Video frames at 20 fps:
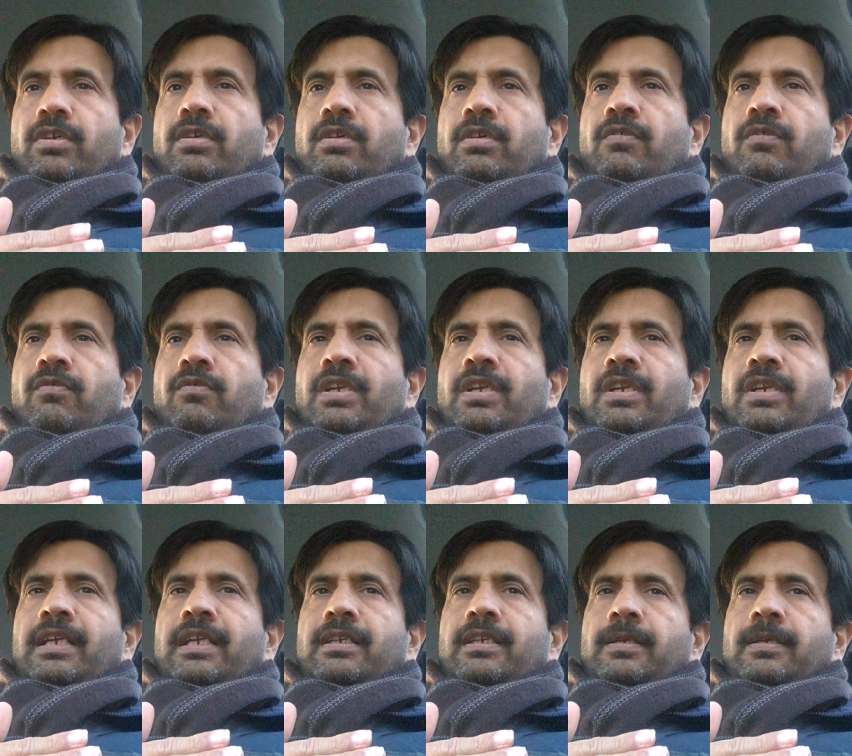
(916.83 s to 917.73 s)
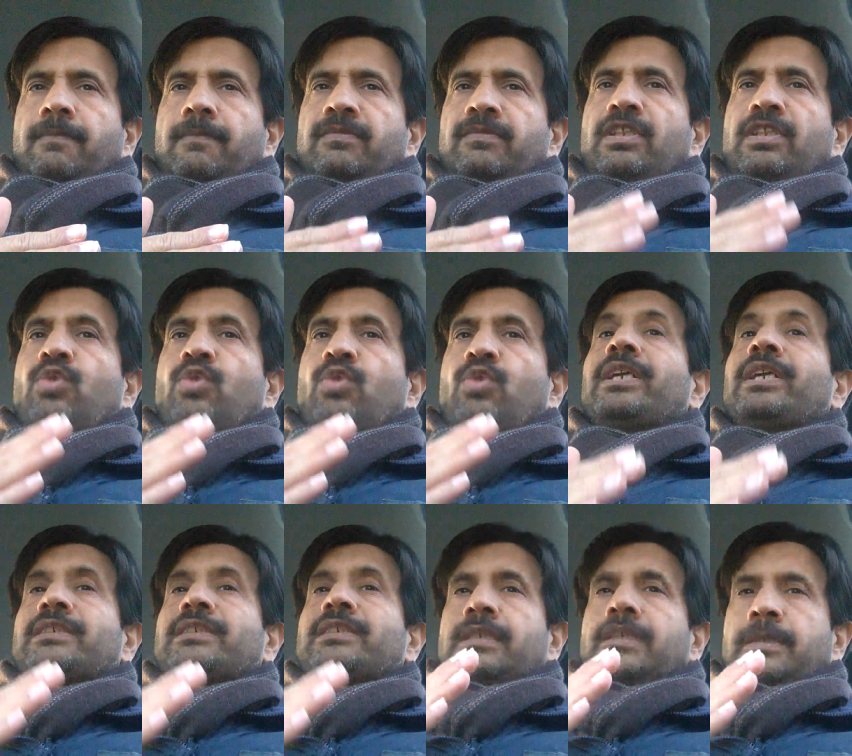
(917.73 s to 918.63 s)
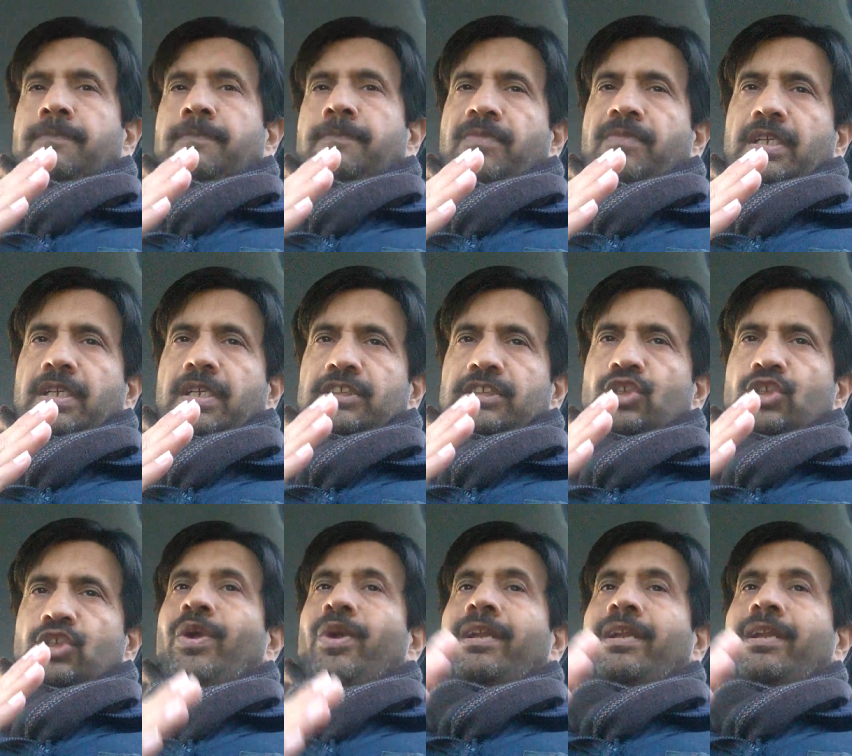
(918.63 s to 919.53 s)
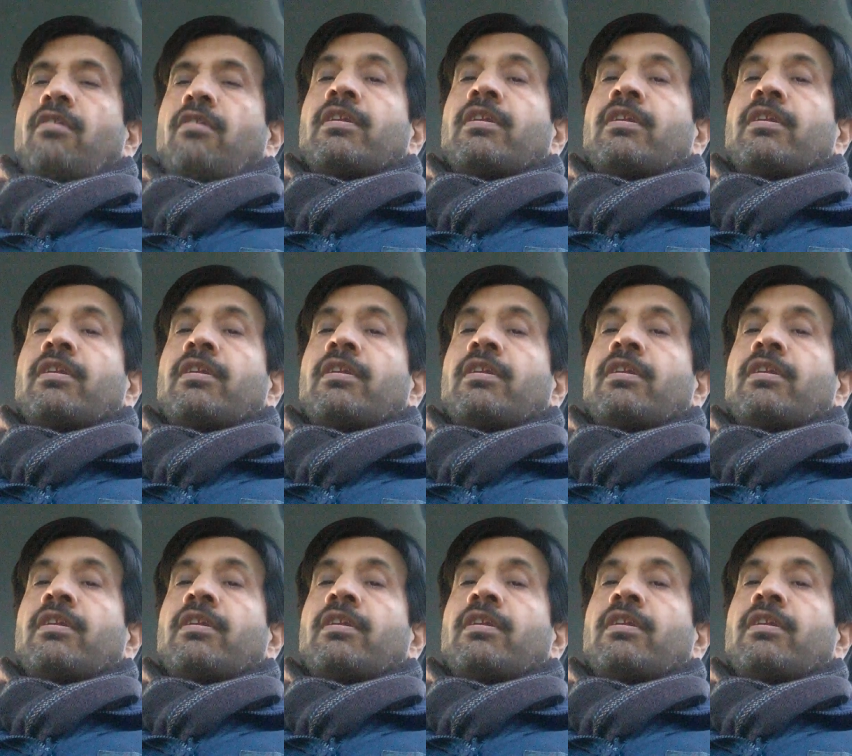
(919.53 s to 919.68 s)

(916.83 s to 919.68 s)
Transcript: uh, like um, the quick uh, sequential